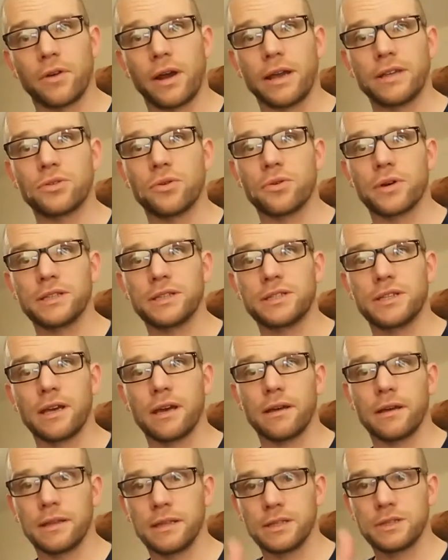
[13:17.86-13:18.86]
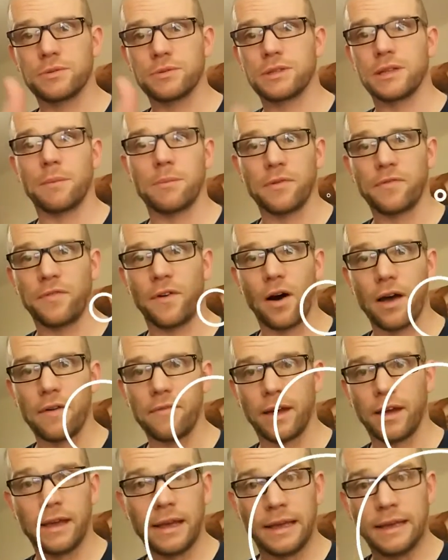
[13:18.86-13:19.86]
great talking to you. This was number
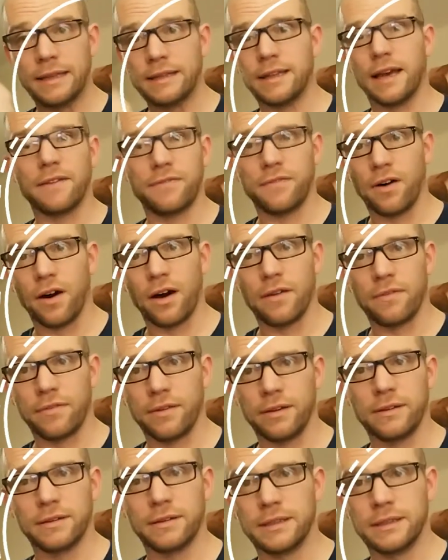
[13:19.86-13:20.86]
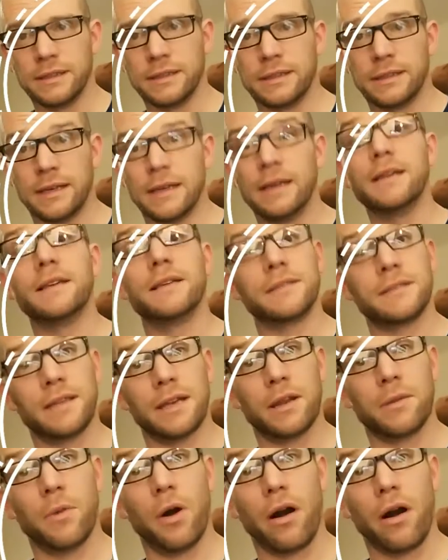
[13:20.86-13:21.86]
5, day 5.
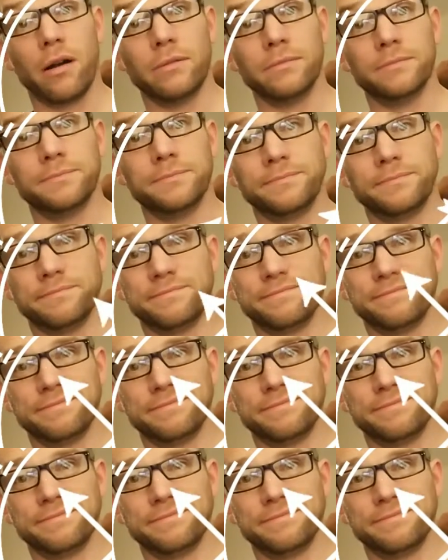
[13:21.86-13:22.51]
See you tomorrow.